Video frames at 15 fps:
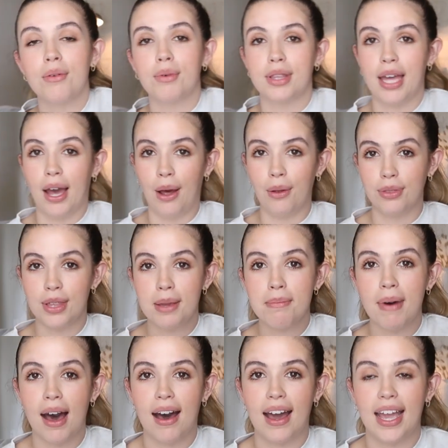with a healthy
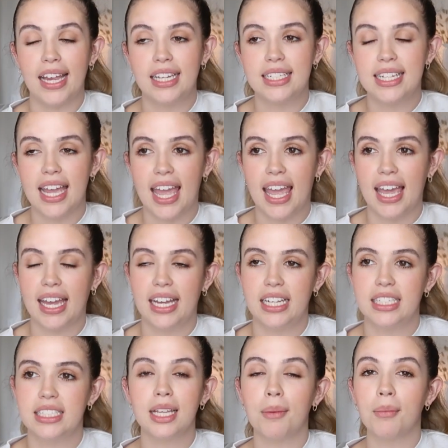mind
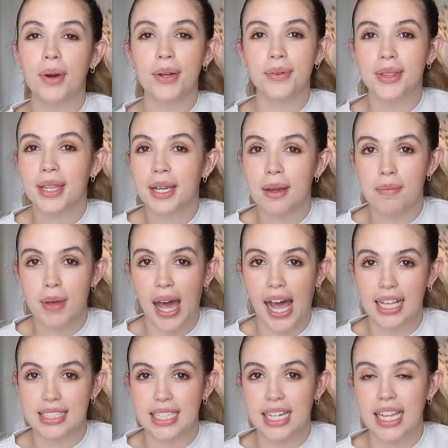and someone with the
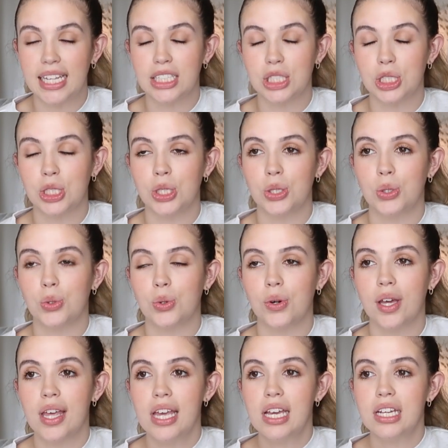capacity to